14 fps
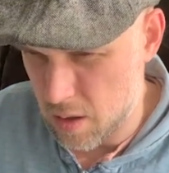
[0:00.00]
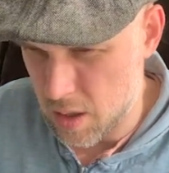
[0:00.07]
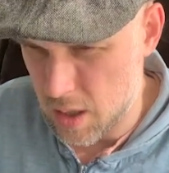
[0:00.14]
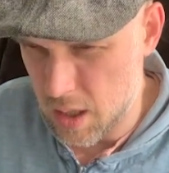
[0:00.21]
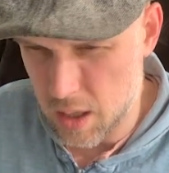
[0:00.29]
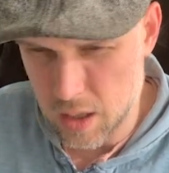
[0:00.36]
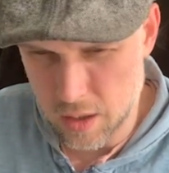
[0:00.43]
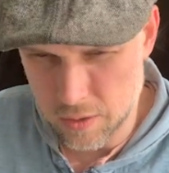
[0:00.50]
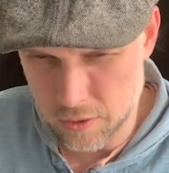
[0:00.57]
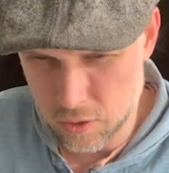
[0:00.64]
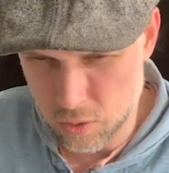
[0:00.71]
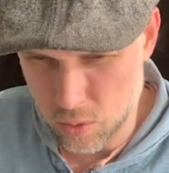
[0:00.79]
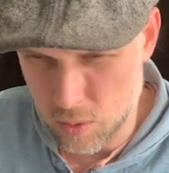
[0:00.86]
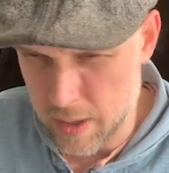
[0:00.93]
And
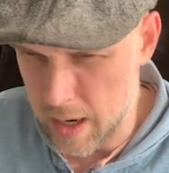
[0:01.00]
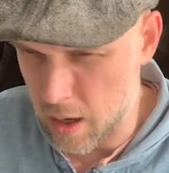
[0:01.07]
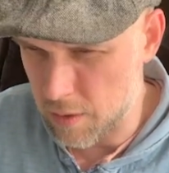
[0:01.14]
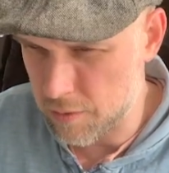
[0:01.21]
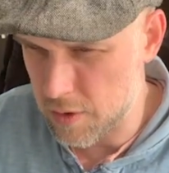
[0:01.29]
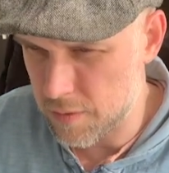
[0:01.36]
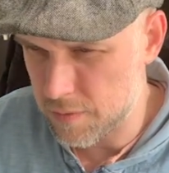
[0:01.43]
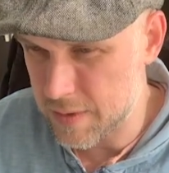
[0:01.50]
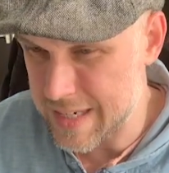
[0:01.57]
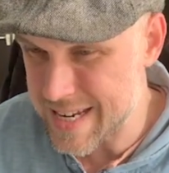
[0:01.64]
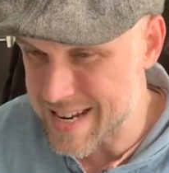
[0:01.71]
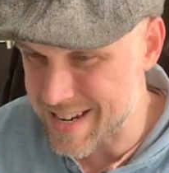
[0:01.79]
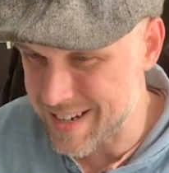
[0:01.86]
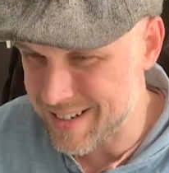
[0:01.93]
so now
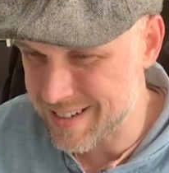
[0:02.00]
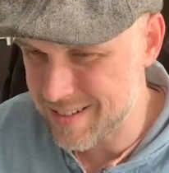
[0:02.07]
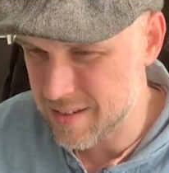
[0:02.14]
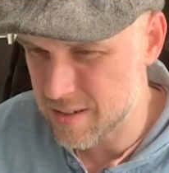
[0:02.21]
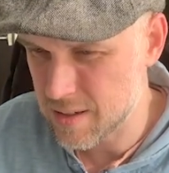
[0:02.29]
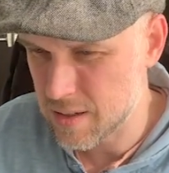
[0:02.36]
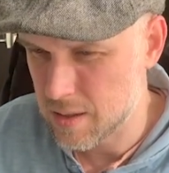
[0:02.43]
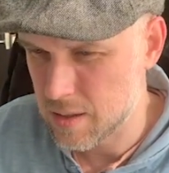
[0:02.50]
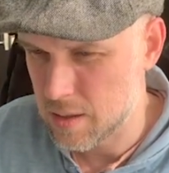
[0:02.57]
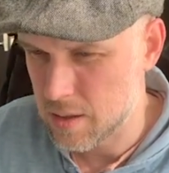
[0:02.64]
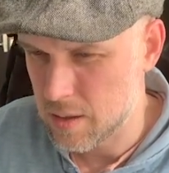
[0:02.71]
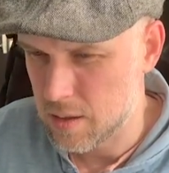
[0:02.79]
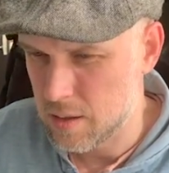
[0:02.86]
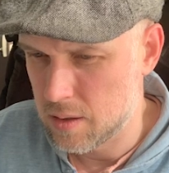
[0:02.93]
15
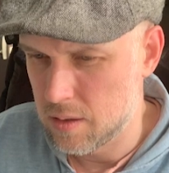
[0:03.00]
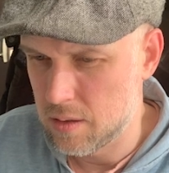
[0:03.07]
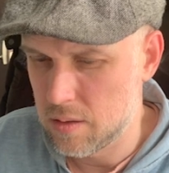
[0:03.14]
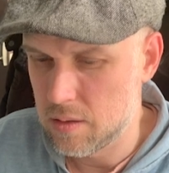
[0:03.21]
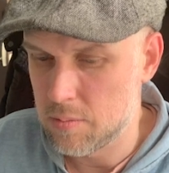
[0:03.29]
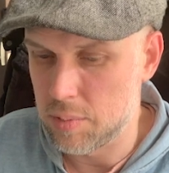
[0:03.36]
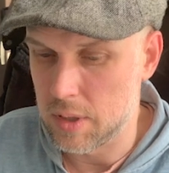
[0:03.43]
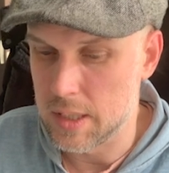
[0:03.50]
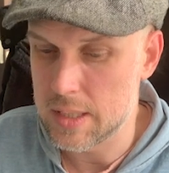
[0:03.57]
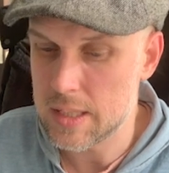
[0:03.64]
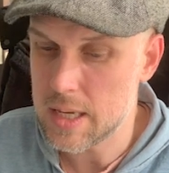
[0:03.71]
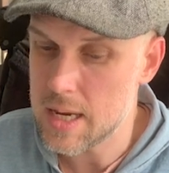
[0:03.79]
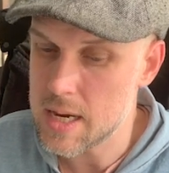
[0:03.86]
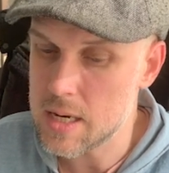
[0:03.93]

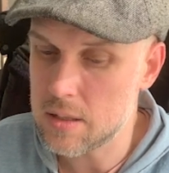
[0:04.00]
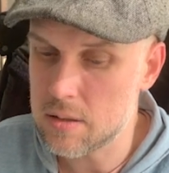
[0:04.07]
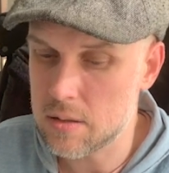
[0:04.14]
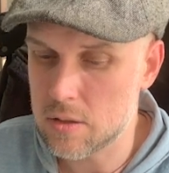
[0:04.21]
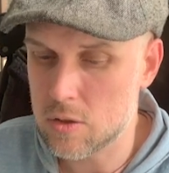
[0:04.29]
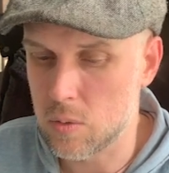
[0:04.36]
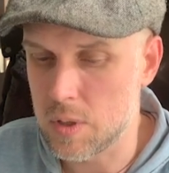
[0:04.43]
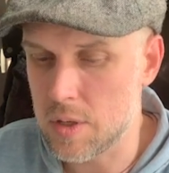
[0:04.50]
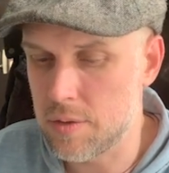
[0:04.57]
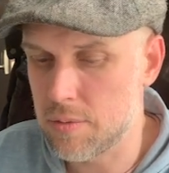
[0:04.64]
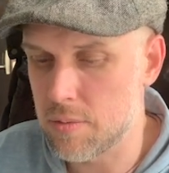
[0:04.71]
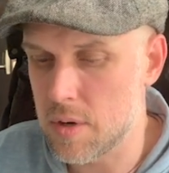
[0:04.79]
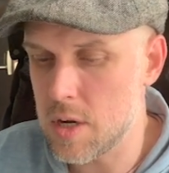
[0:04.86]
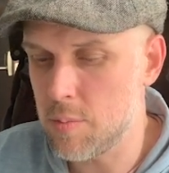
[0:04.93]
plus 8 is
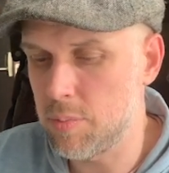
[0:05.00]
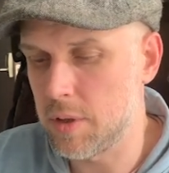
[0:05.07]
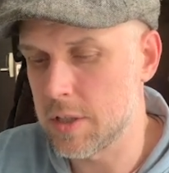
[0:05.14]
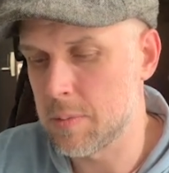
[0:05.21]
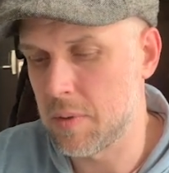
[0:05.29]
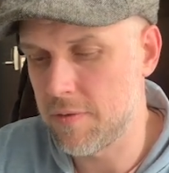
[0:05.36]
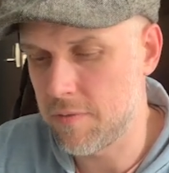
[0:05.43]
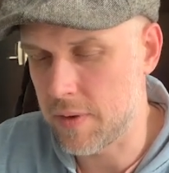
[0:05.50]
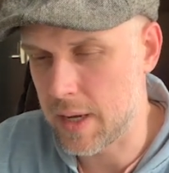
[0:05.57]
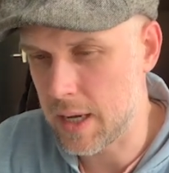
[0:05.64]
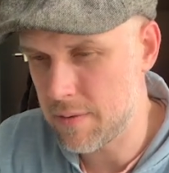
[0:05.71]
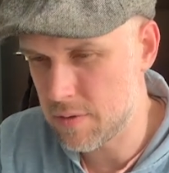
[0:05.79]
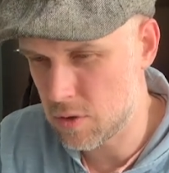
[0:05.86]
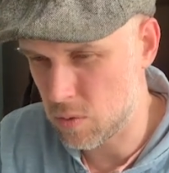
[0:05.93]
23, plus my
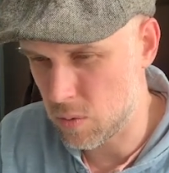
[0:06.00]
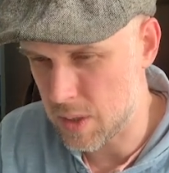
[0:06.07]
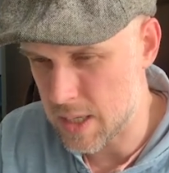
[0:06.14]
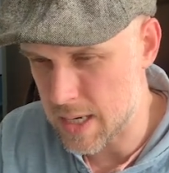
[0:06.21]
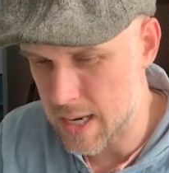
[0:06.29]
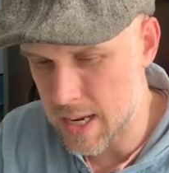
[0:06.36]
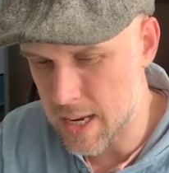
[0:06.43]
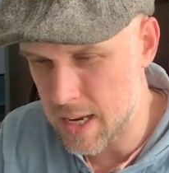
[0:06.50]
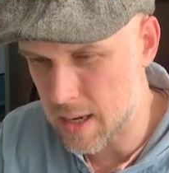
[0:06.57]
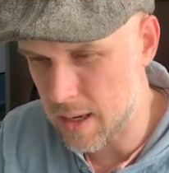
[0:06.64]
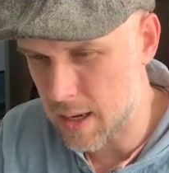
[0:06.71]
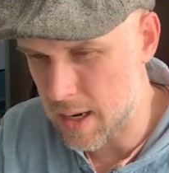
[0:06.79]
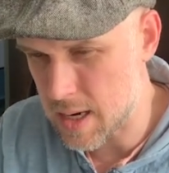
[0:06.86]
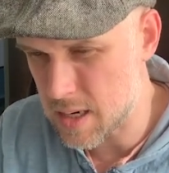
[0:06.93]
5 is
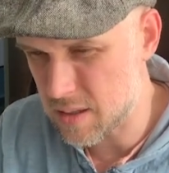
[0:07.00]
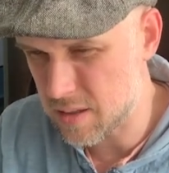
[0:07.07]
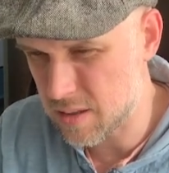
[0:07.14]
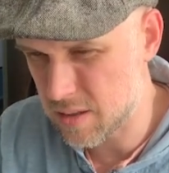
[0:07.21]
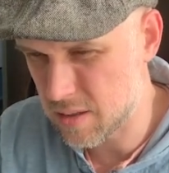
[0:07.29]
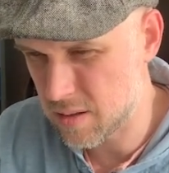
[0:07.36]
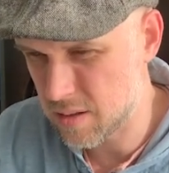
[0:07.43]
28